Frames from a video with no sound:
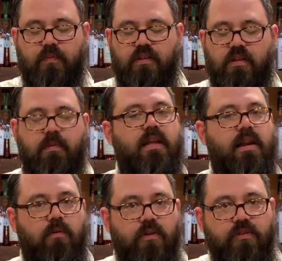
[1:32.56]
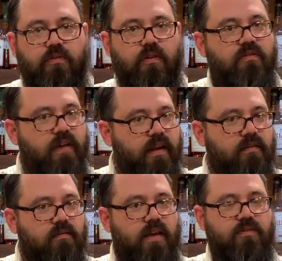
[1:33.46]
Jimmy and Eddie Russell for an event
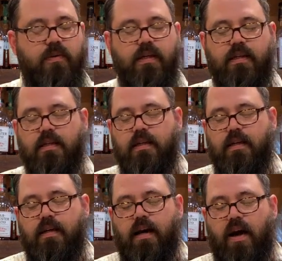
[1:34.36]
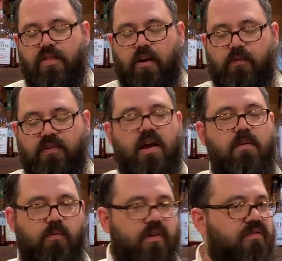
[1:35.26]
last week, I thought it was
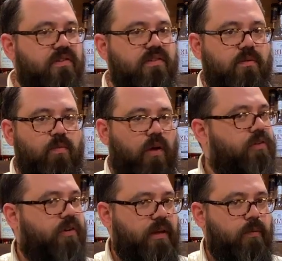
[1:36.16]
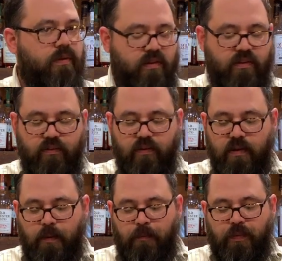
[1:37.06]
time to revisit some Wildturkey whiskeys.
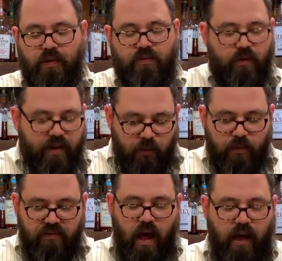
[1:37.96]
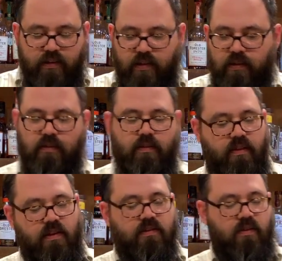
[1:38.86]
So here we've got
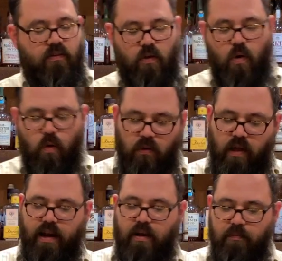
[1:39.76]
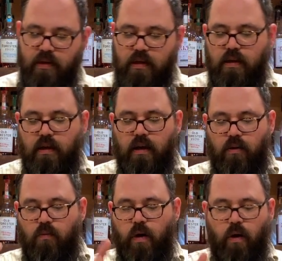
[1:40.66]
this core lineup:
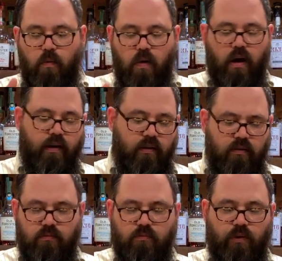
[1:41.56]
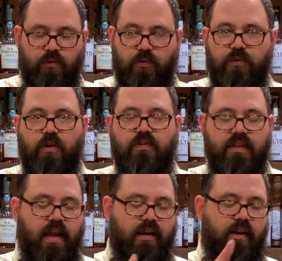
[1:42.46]
101, Russell's Reserve
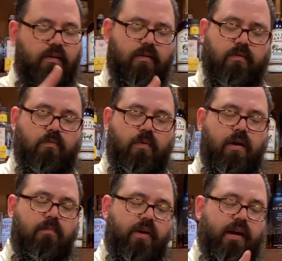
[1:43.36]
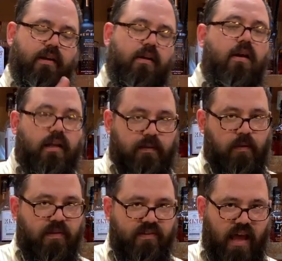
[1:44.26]
10-year, Rare Breed,
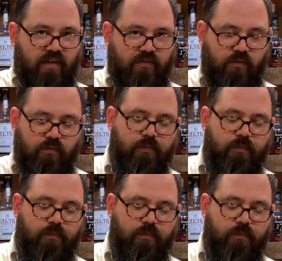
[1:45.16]
WB Saffell.